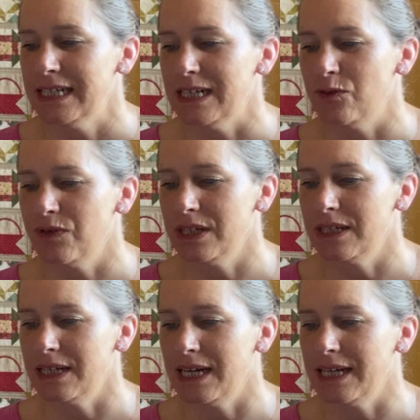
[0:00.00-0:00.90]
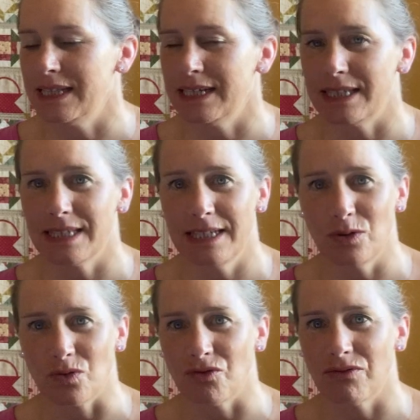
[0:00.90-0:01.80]
friend at the Essex
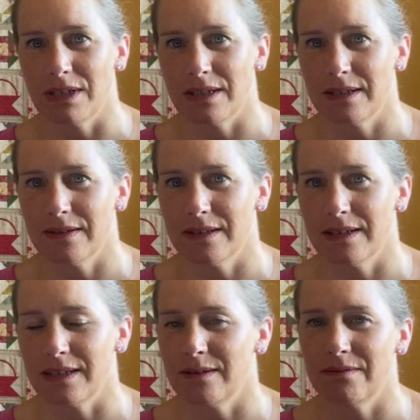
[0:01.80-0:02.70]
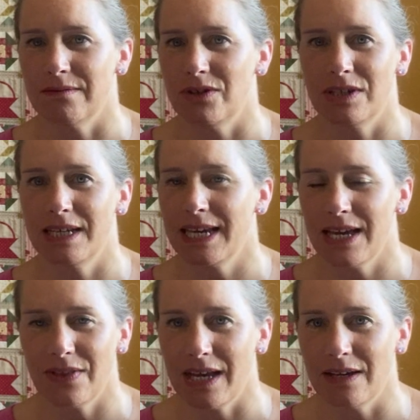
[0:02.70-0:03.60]
Needles Retreat said, oh, you can
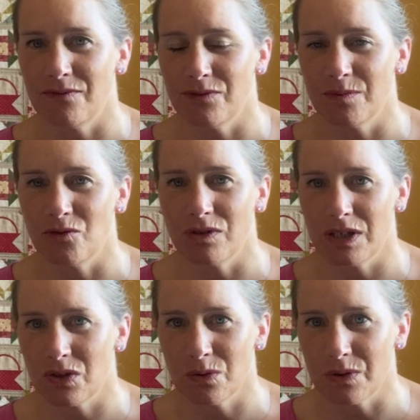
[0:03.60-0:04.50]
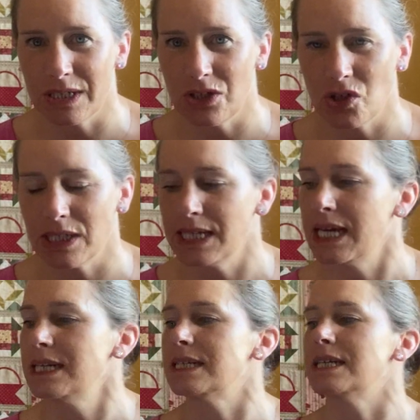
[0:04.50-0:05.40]
get that from Traditional Stitches in
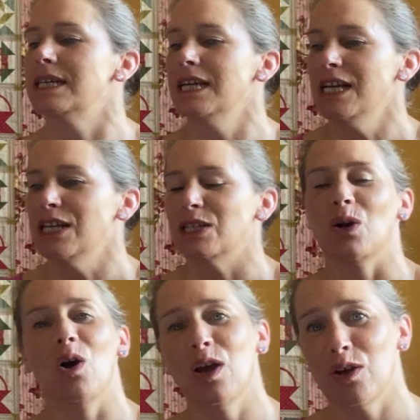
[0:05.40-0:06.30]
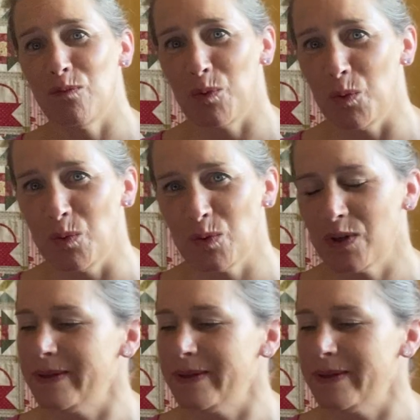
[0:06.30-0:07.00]
Canada. So I have bought